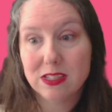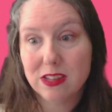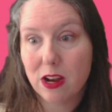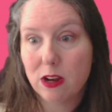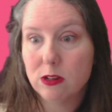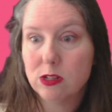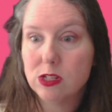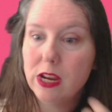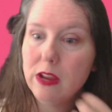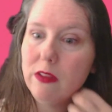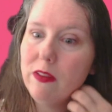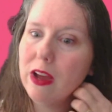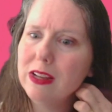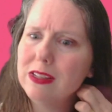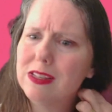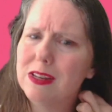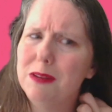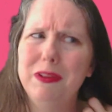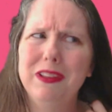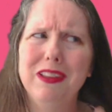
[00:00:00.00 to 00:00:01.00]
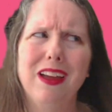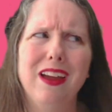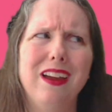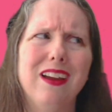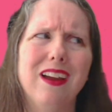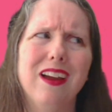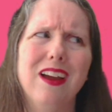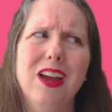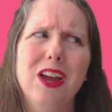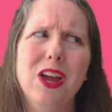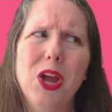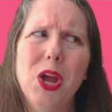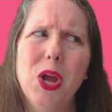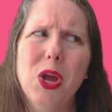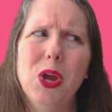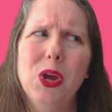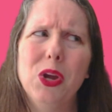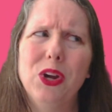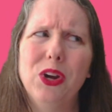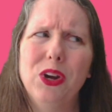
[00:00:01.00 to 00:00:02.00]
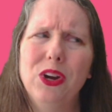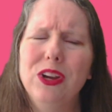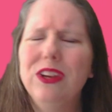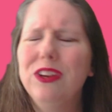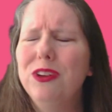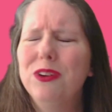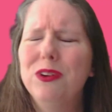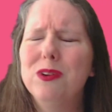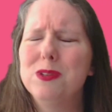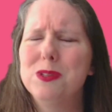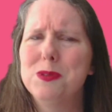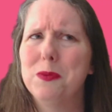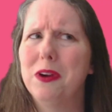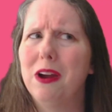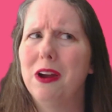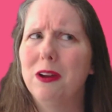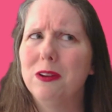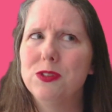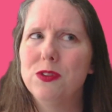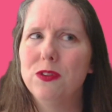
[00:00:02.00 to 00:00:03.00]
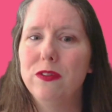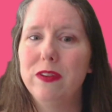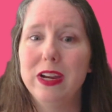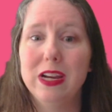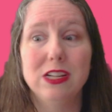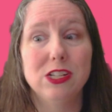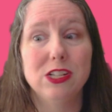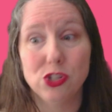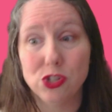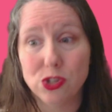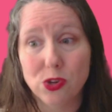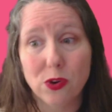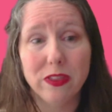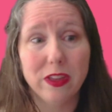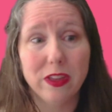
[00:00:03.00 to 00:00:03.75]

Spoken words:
understand that is going to be like, "Couldn't you go somewhere else for vacation?" Sure, they